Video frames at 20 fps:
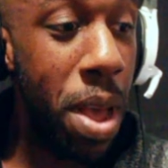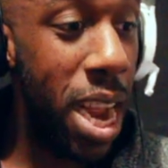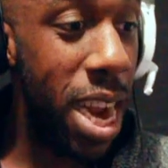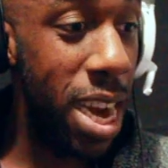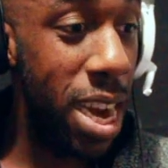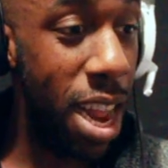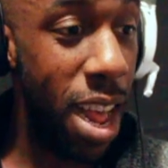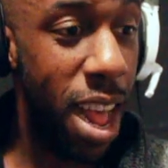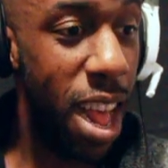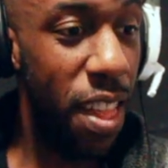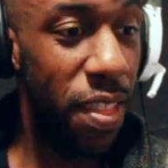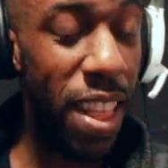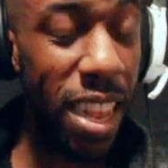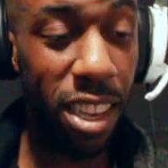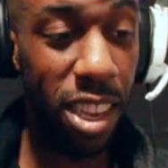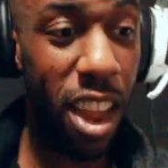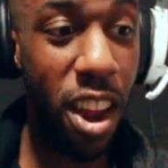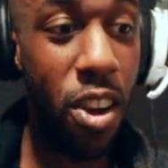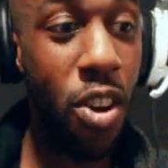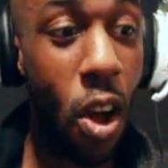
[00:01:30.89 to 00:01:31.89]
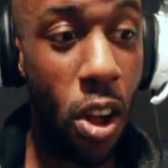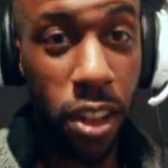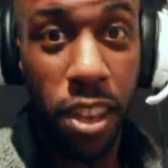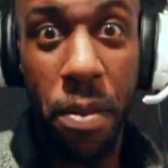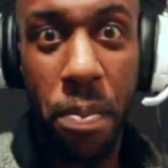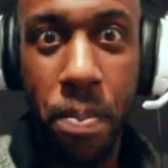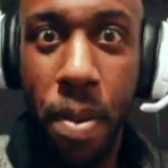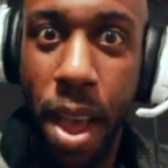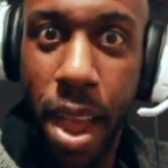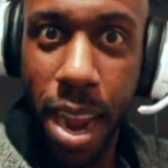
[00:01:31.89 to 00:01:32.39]
mean? This
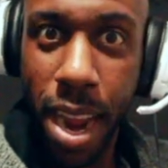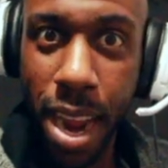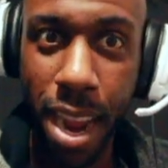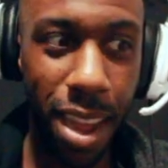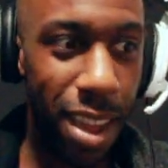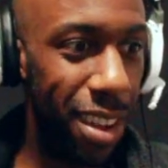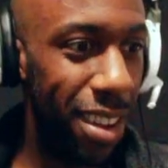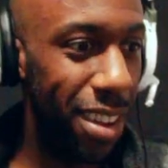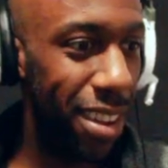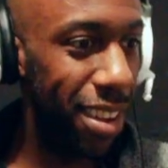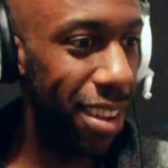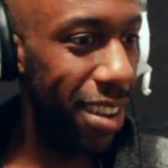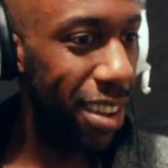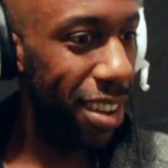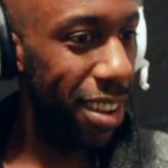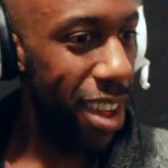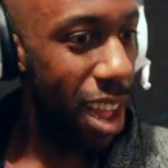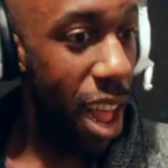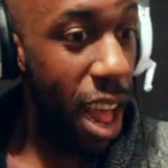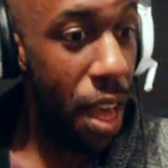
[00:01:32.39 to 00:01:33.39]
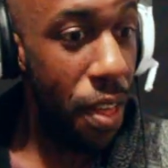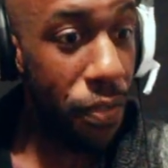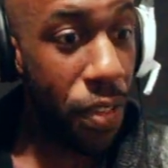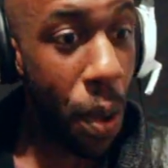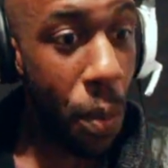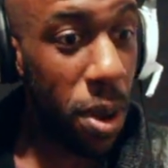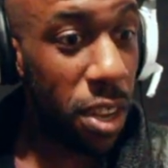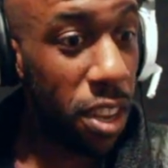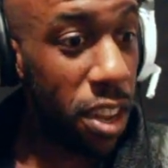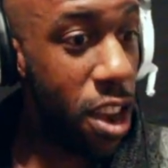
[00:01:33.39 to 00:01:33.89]
cannot be.
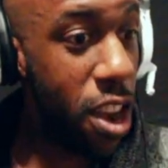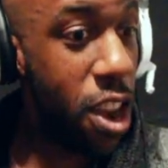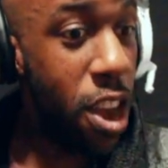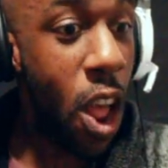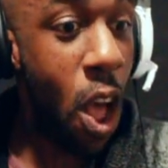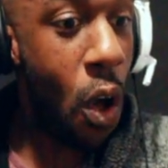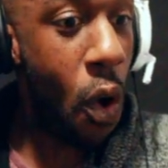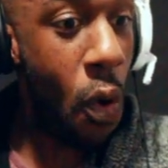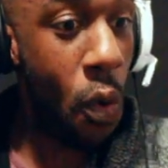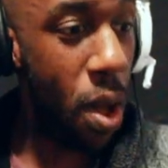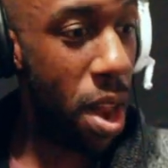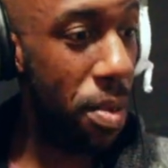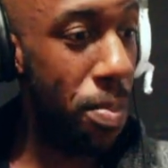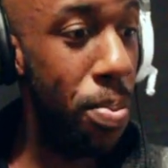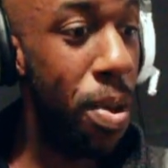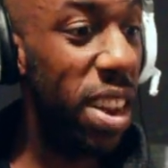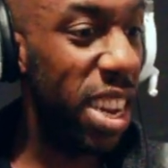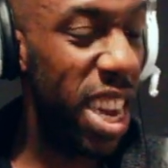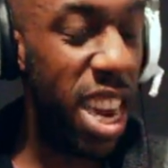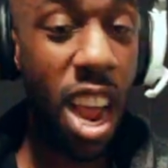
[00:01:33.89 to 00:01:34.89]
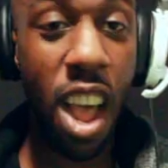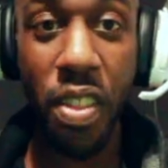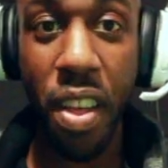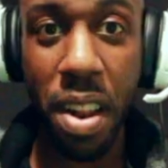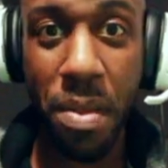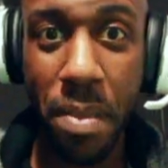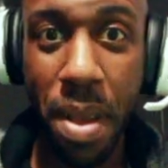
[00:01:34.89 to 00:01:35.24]
There is no one prettier than